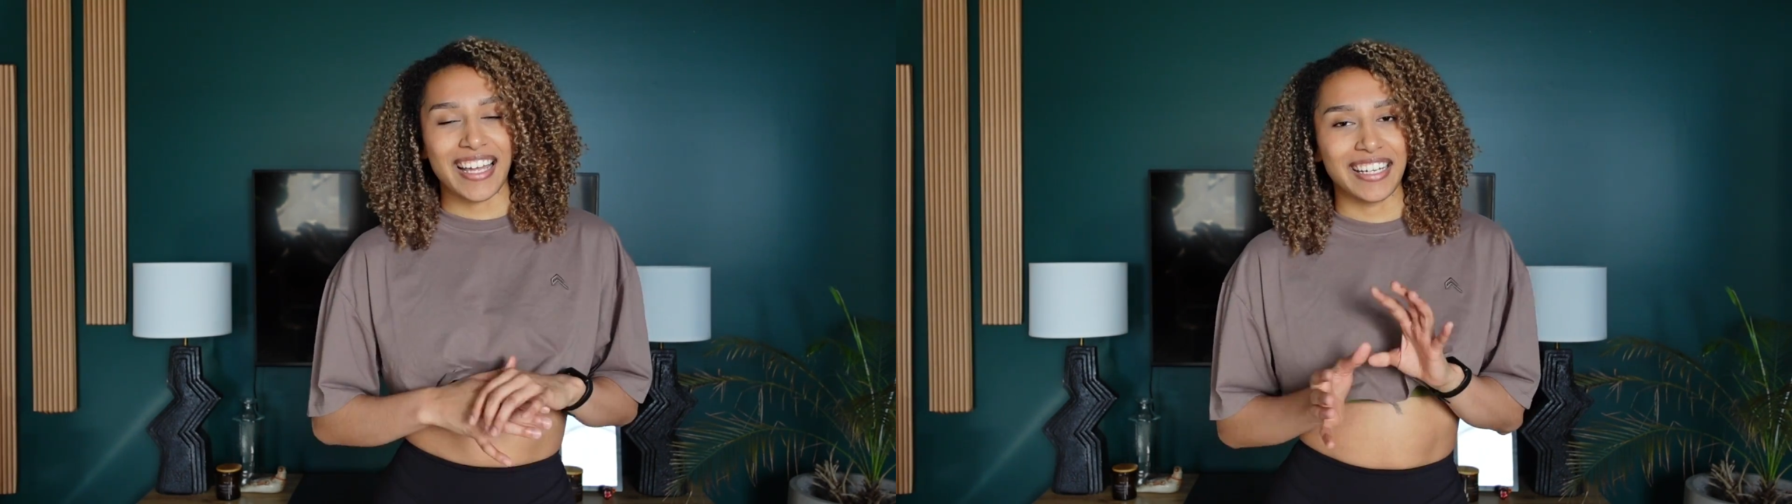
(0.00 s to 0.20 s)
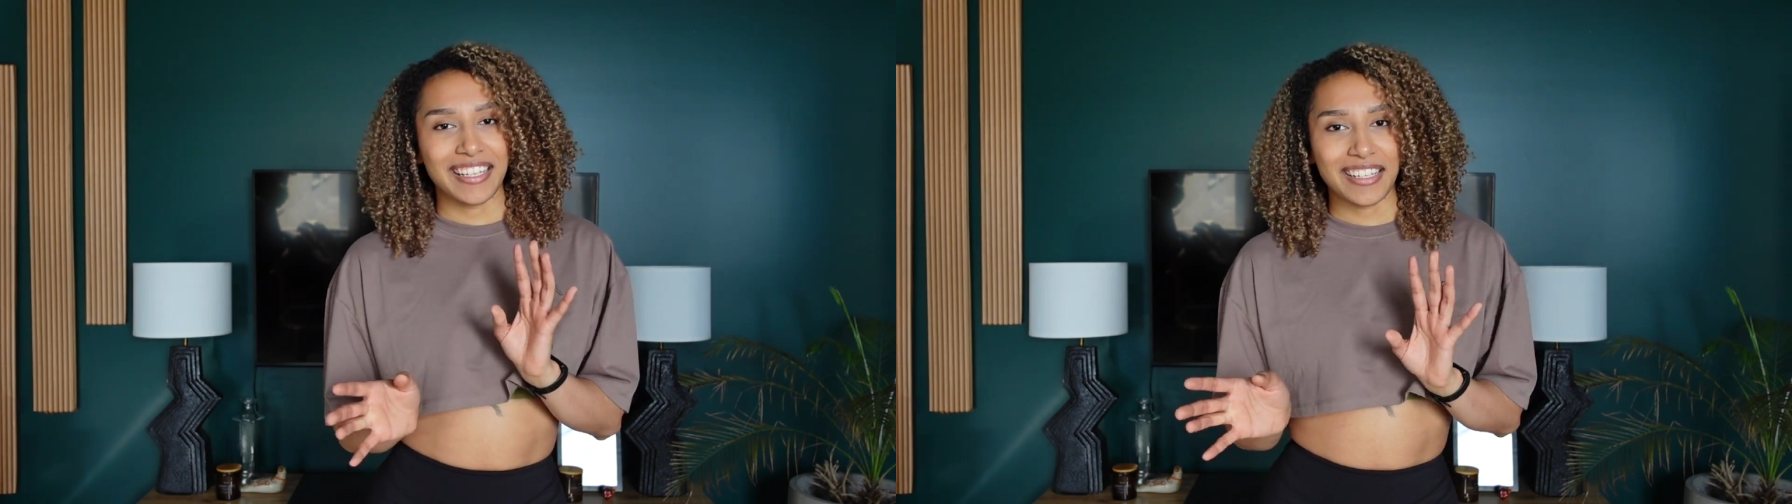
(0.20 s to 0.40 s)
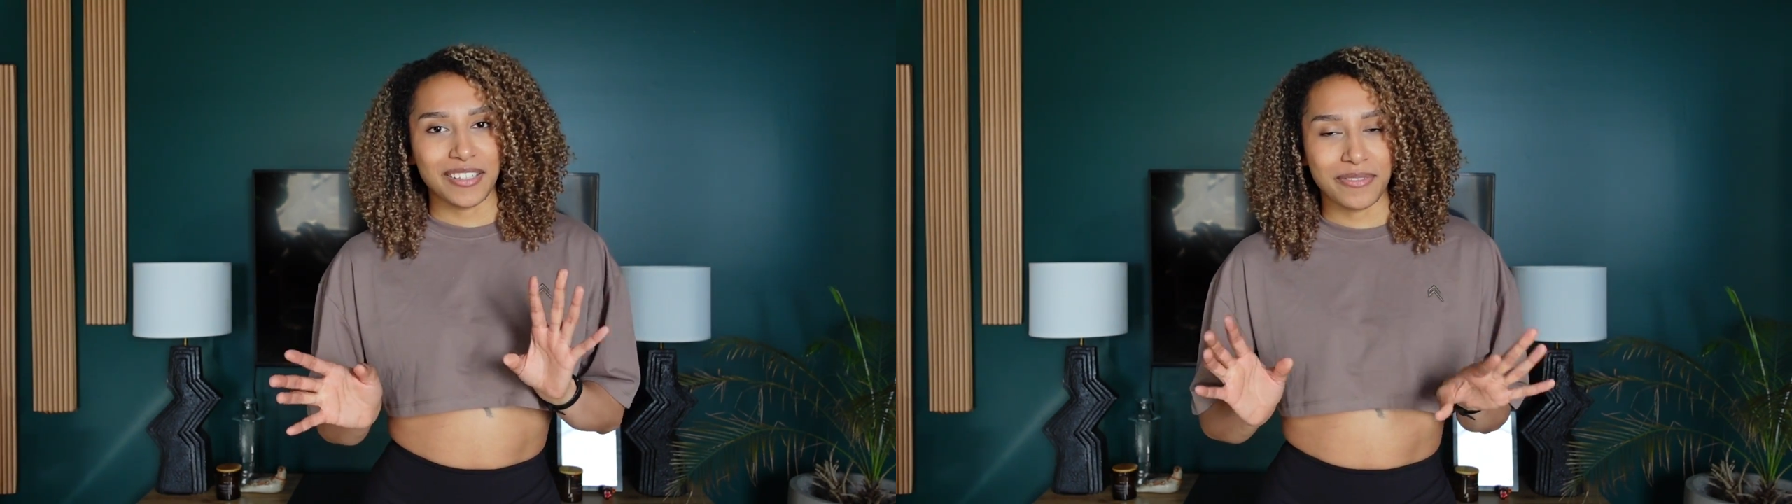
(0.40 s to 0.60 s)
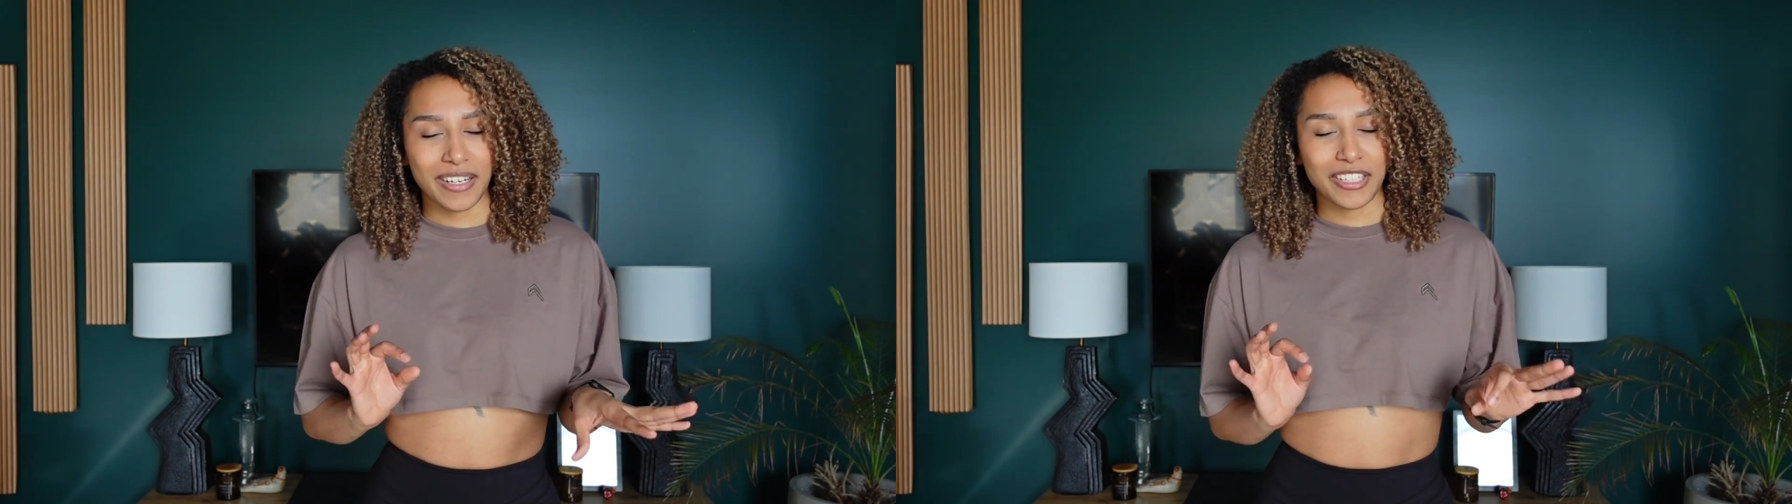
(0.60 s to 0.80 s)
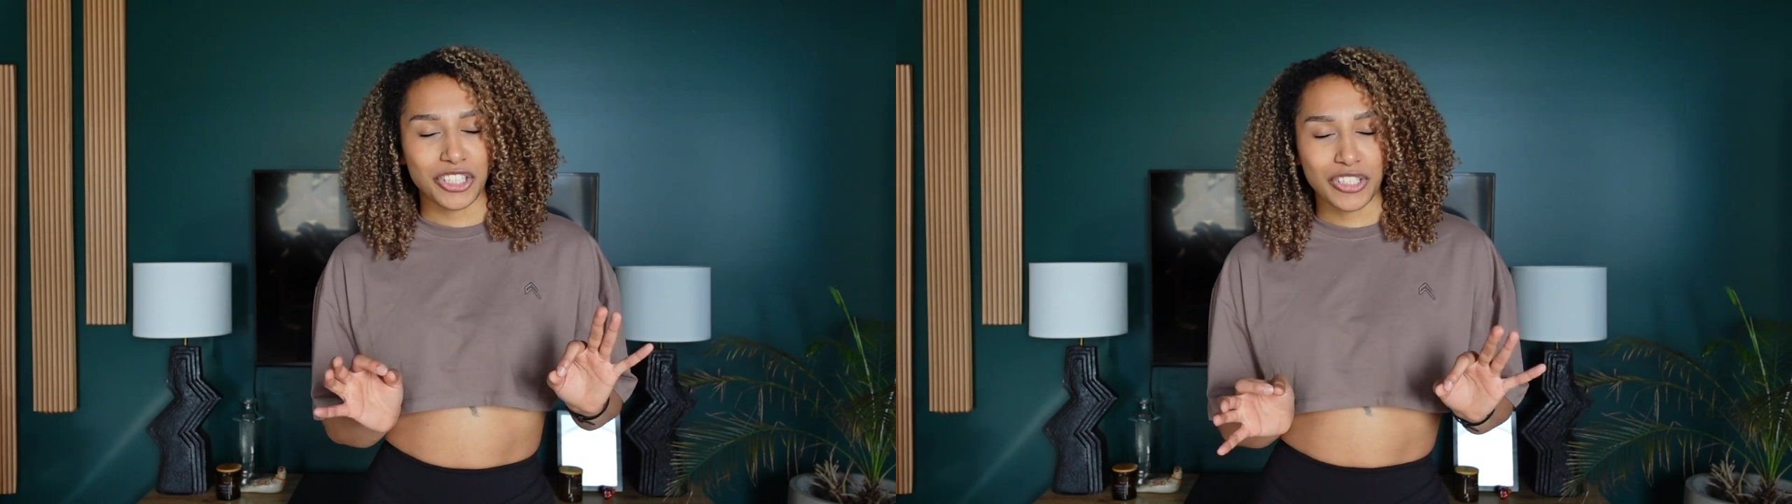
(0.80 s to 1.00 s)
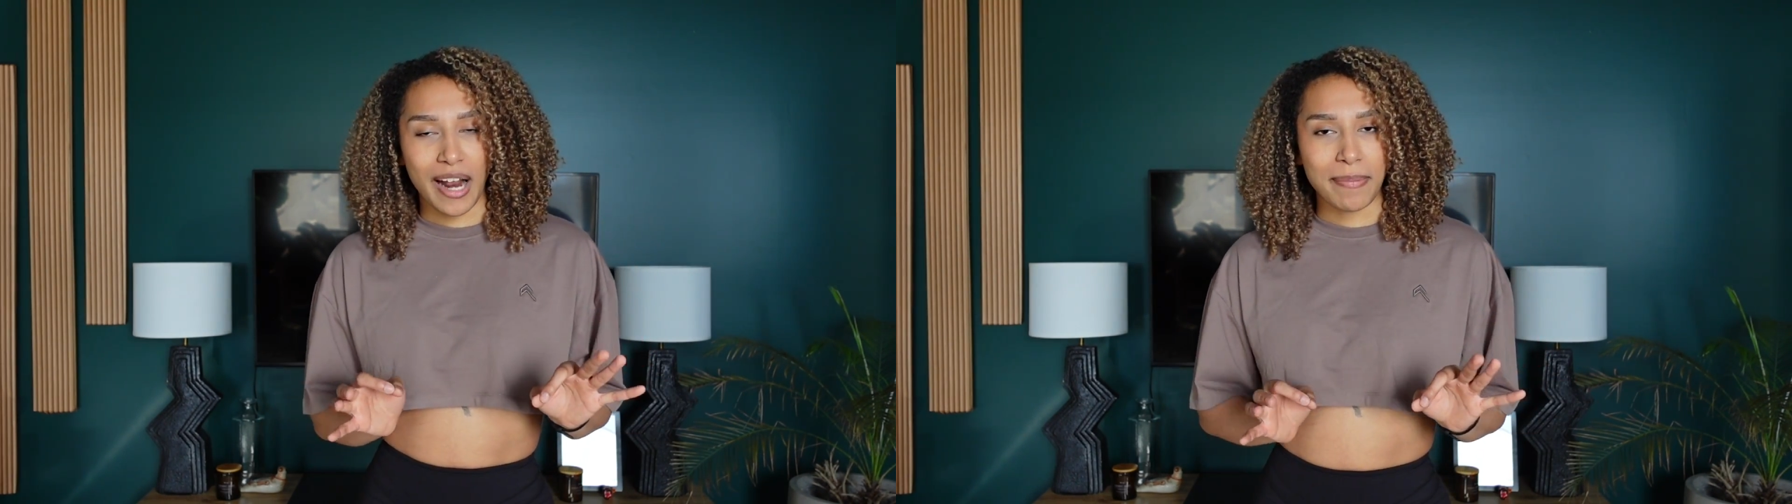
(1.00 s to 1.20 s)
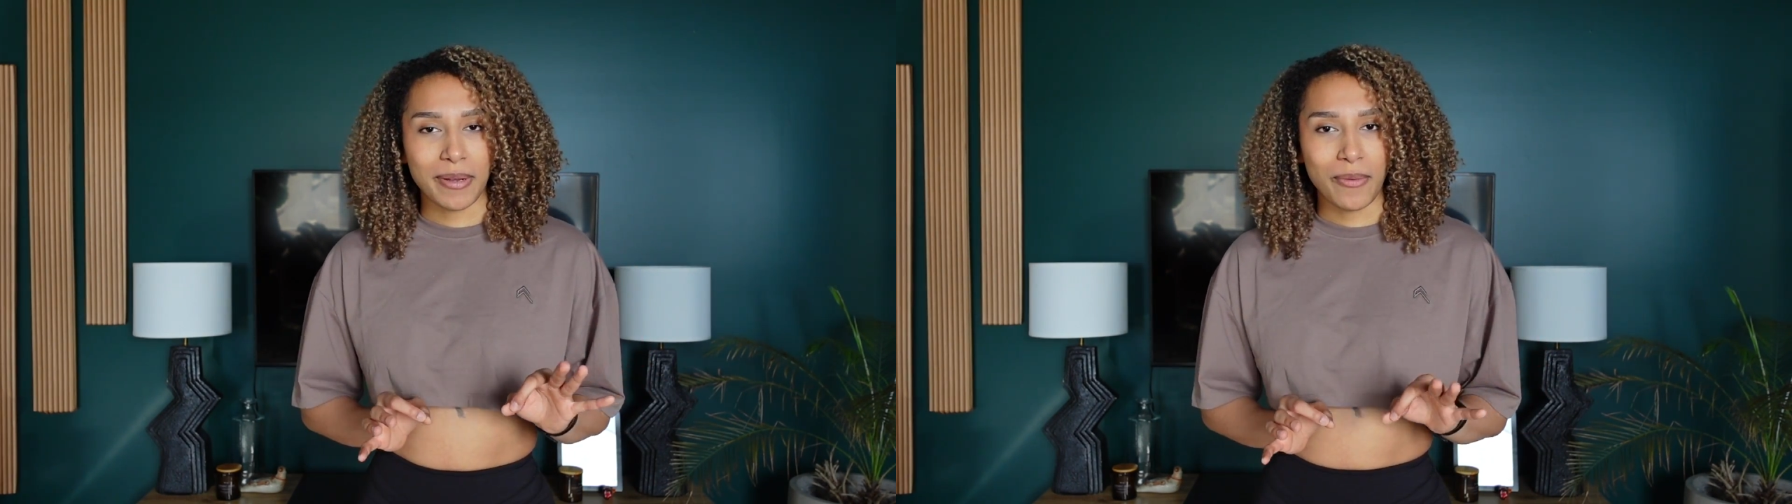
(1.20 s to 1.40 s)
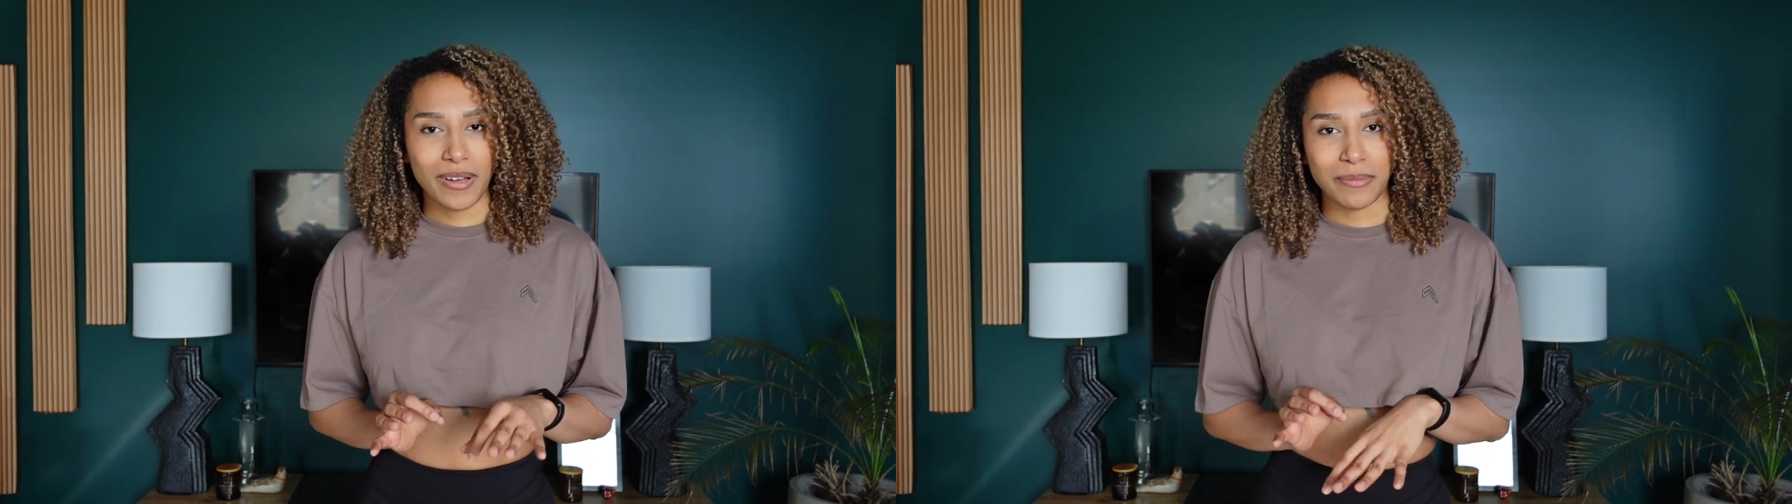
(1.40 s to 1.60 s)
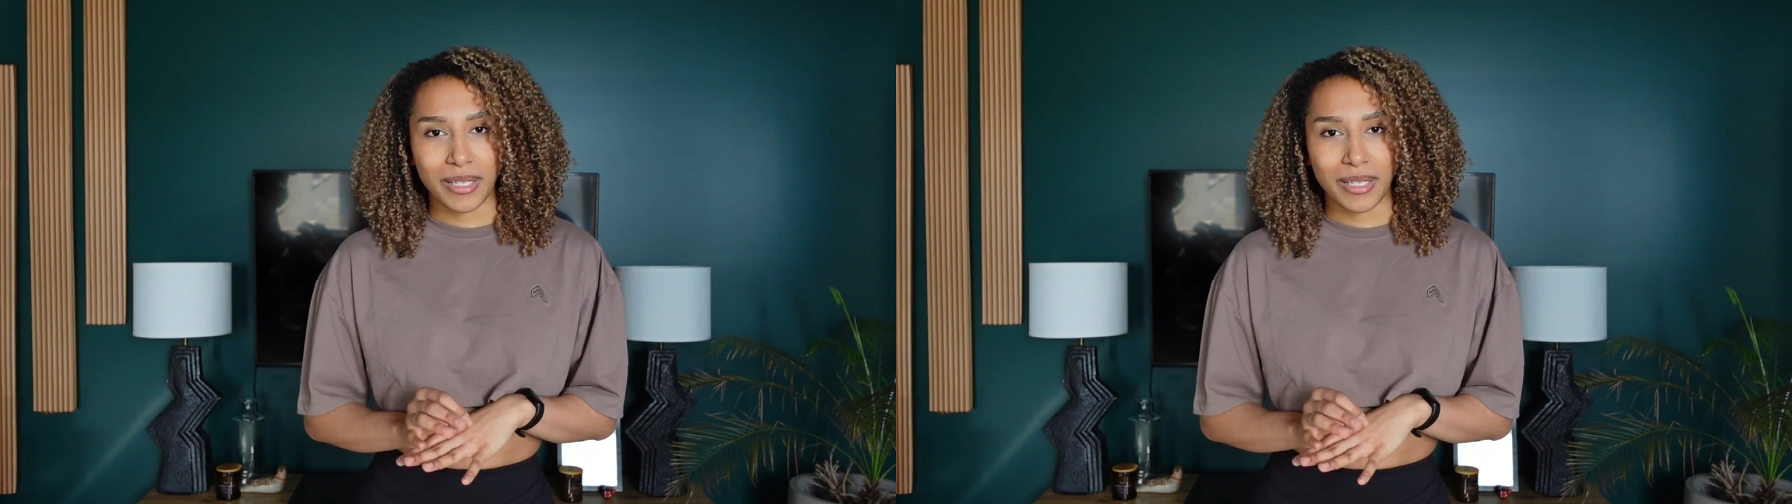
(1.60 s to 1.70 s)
I didn't get the very strappy one